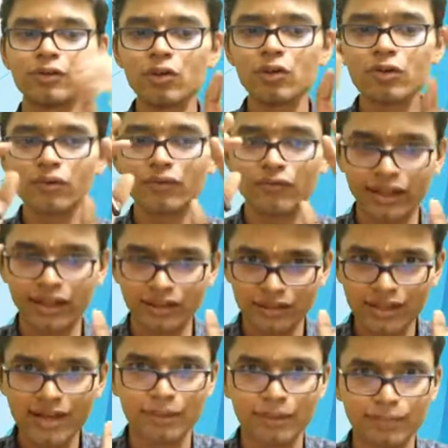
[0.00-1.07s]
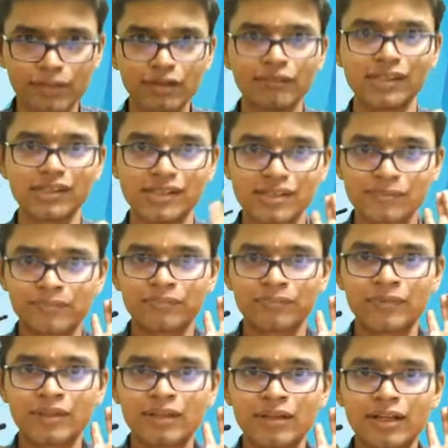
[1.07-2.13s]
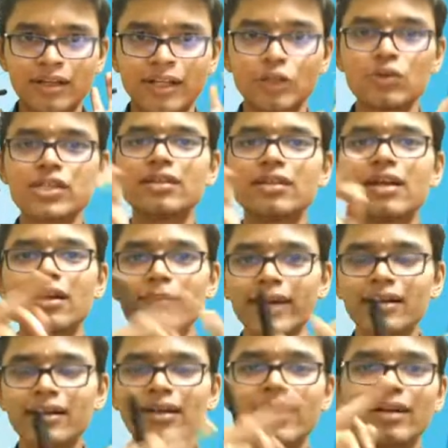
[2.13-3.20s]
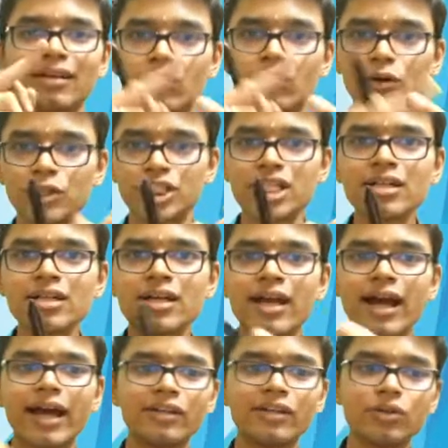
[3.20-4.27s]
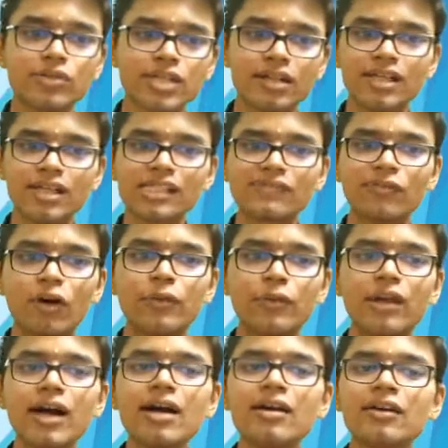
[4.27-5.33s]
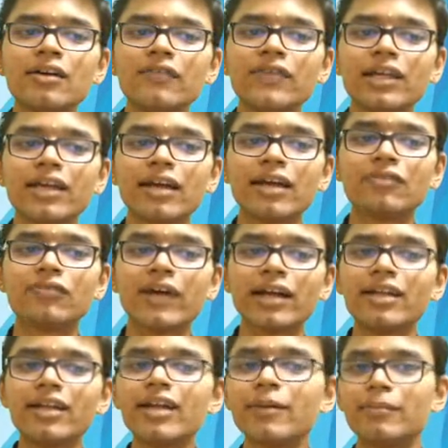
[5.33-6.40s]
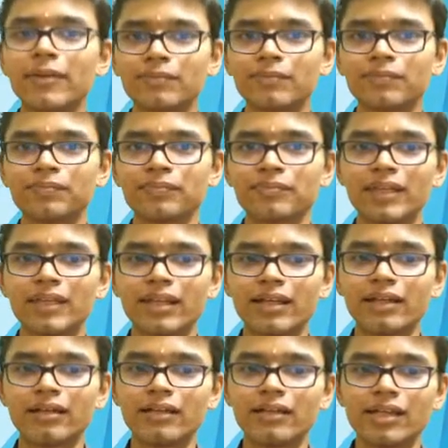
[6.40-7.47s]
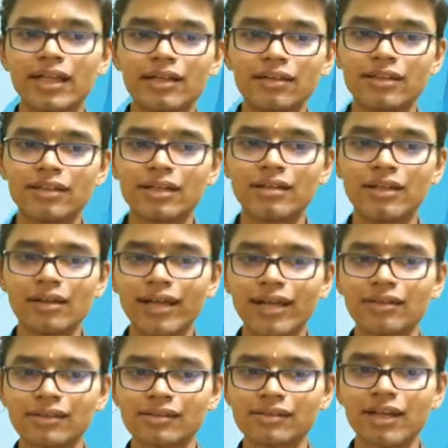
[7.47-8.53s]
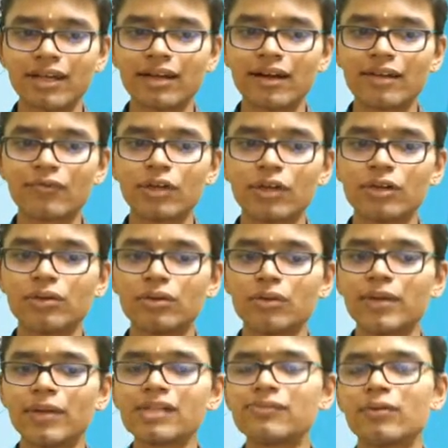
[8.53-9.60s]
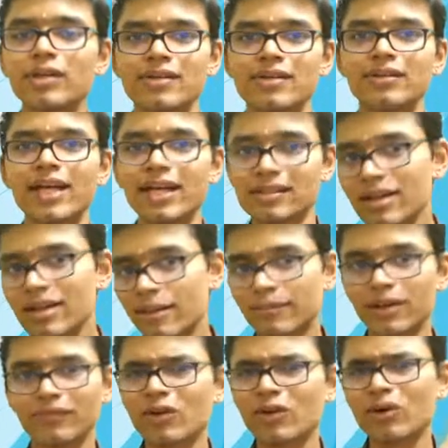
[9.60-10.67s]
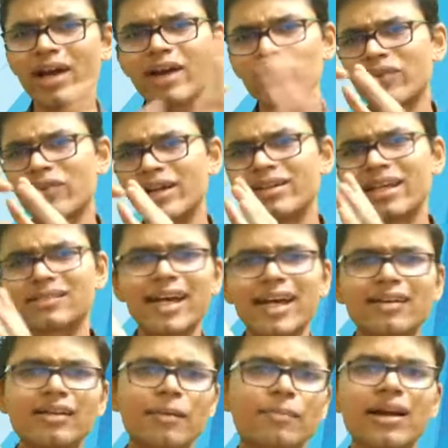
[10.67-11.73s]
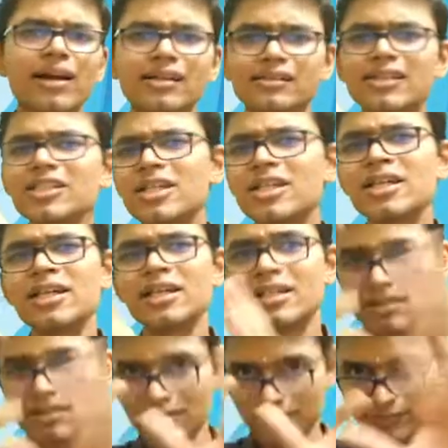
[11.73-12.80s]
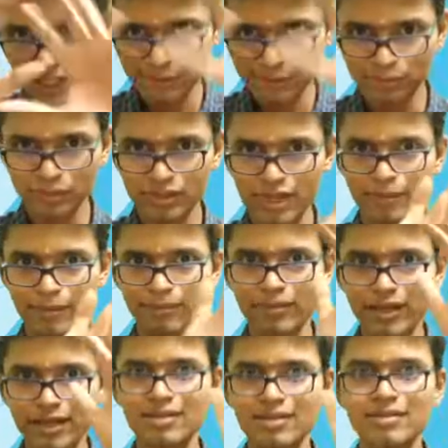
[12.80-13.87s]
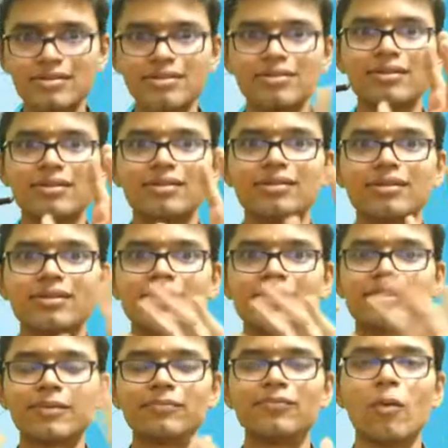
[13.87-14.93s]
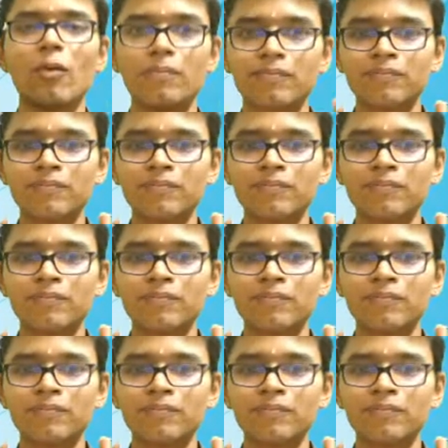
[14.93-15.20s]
to find the number first. Using the remainder and the quotient and using this formula, we can find the number. Like this, 342 cube plus 47. That is the number. We don't have to find the exact number as such. Just put the number in some form.